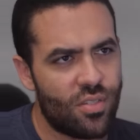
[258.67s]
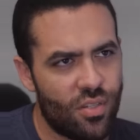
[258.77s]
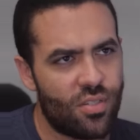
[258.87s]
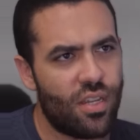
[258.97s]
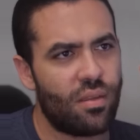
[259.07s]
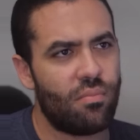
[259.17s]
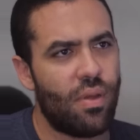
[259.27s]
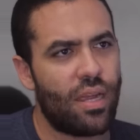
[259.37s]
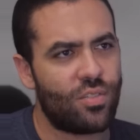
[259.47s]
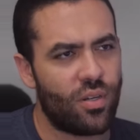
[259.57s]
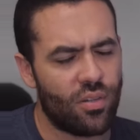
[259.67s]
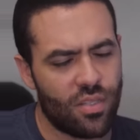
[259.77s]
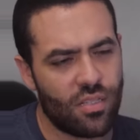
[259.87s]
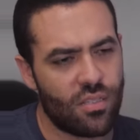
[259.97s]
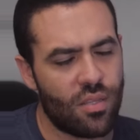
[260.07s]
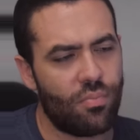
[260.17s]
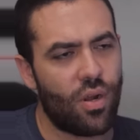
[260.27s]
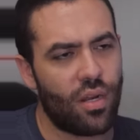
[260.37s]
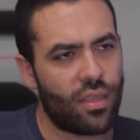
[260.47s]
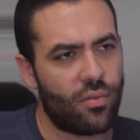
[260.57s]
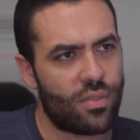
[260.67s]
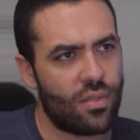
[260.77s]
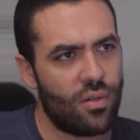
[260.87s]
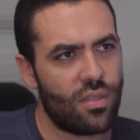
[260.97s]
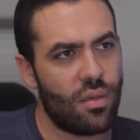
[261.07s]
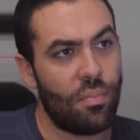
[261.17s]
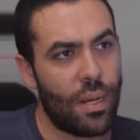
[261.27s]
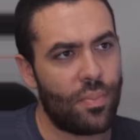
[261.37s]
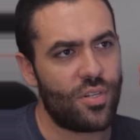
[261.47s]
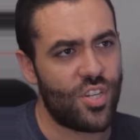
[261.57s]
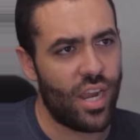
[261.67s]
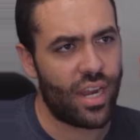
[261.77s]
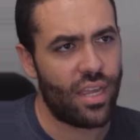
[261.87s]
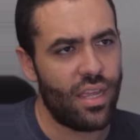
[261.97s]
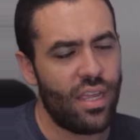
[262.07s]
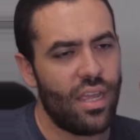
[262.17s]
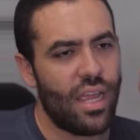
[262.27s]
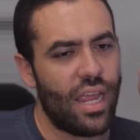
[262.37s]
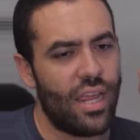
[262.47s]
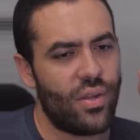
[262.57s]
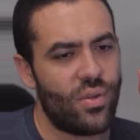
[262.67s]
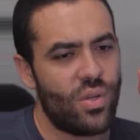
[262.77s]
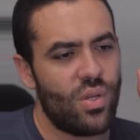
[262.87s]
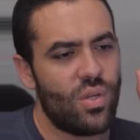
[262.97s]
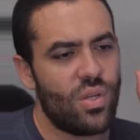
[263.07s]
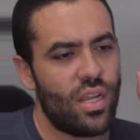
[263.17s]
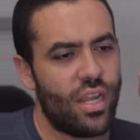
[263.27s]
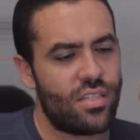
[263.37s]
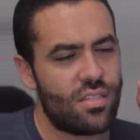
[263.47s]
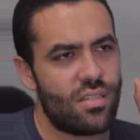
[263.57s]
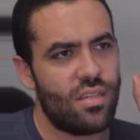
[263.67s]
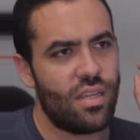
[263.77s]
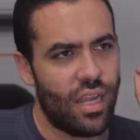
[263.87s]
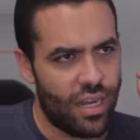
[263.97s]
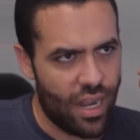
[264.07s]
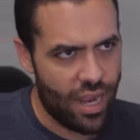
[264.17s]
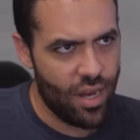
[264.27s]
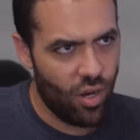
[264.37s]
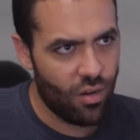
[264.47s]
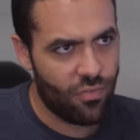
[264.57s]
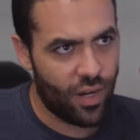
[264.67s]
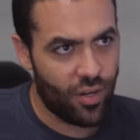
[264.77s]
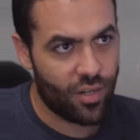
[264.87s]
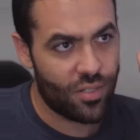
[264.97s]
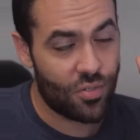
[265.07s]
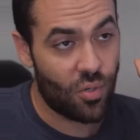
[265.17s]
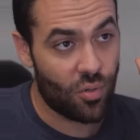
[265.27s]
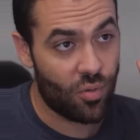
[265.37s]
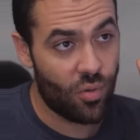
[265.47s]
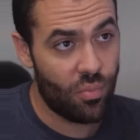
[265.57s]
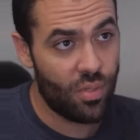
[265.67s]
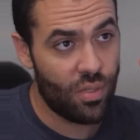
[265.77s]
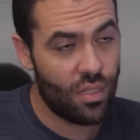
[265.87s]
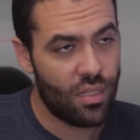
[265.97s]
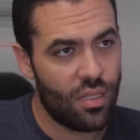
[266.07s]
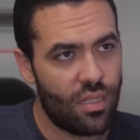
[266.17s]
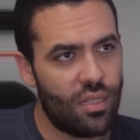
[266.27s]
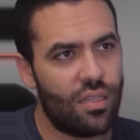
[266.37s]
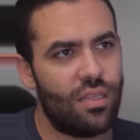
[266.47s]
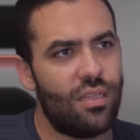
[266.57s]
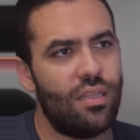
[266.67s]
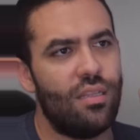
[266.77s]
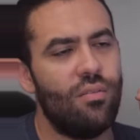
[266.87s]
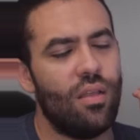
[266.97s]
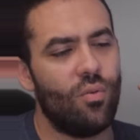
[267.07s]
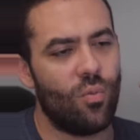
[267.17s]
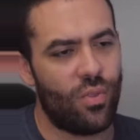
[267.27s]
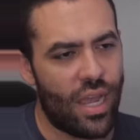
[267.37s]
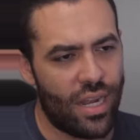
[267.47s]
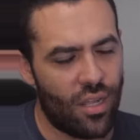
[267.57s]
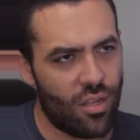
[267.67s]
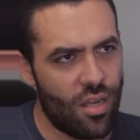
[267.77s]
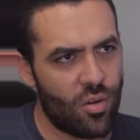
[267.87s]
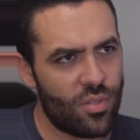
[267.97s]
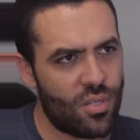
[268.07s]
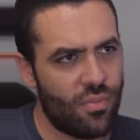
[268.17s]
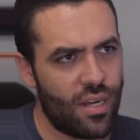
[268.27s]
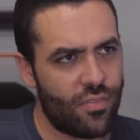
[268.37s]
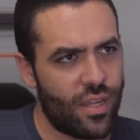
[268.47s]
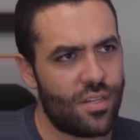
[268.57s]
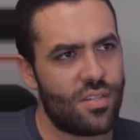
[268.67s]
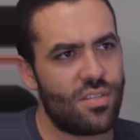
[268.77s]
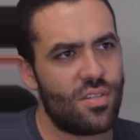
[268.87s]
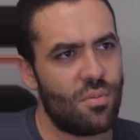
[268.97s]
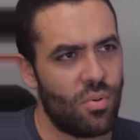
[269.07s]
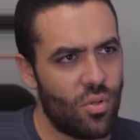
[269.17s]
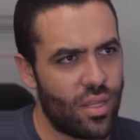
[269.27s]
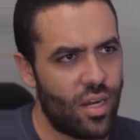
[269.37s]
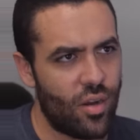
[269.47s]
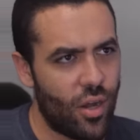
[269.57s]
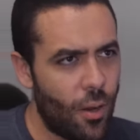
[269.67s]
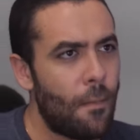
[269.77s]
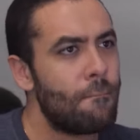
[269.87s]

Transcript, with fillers: are saying Mac triggers. This is the product that was called the Pepper Jack, correct? And it's an AR fire control group. Right. That, along with some modifications to your bolt carrier,